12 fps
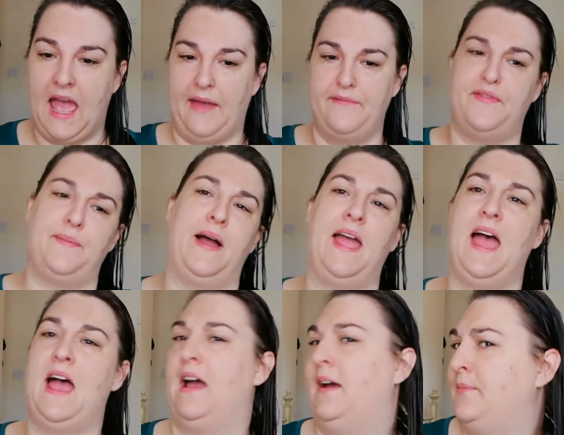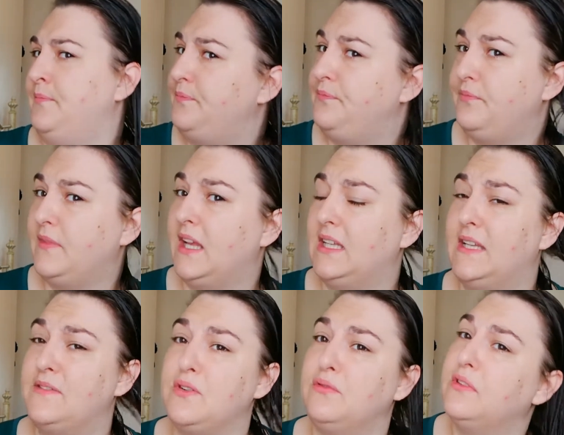And for my hair, it
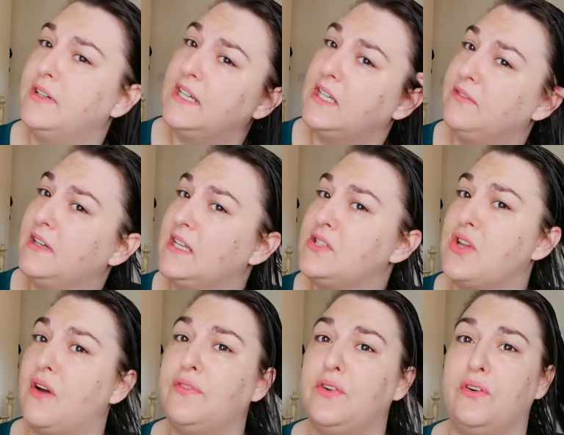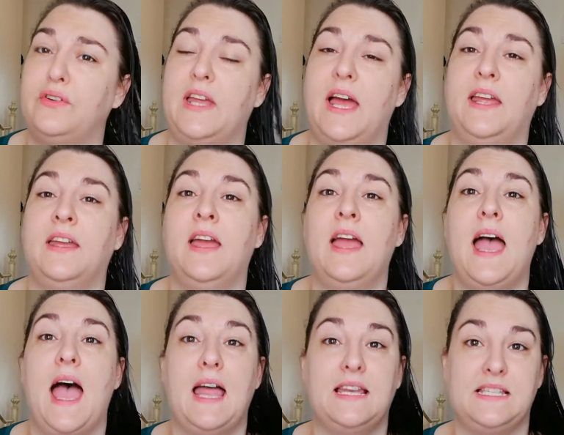leaves it really, really soft all day,
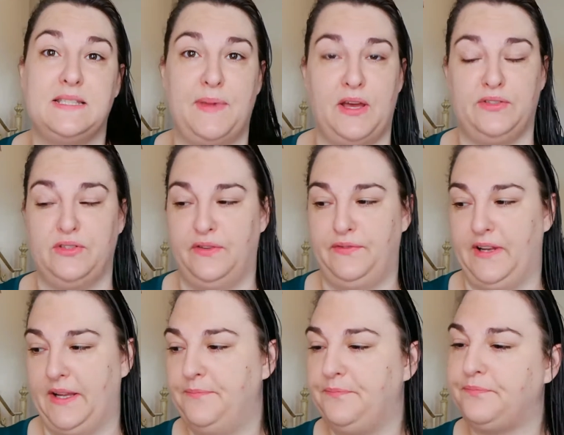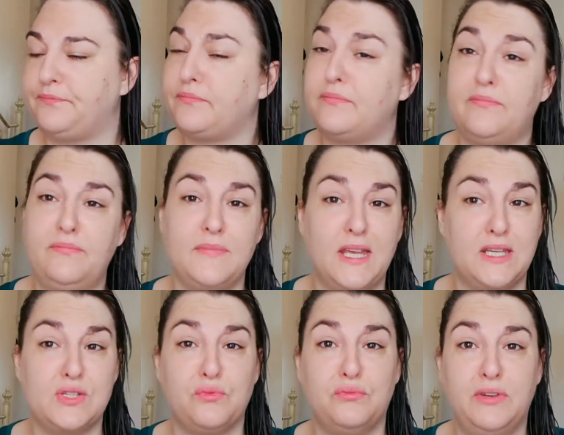and it smells lovely.
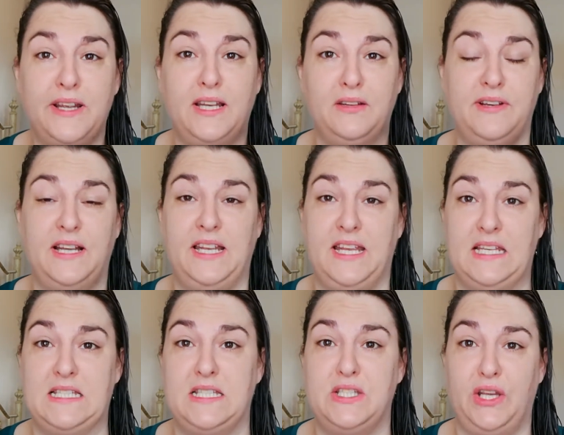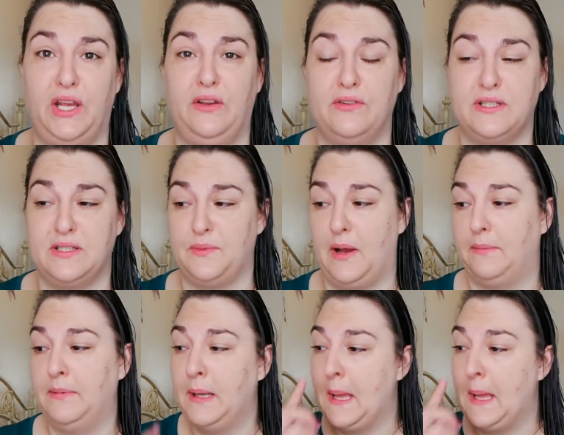It's really, really easy to use as well.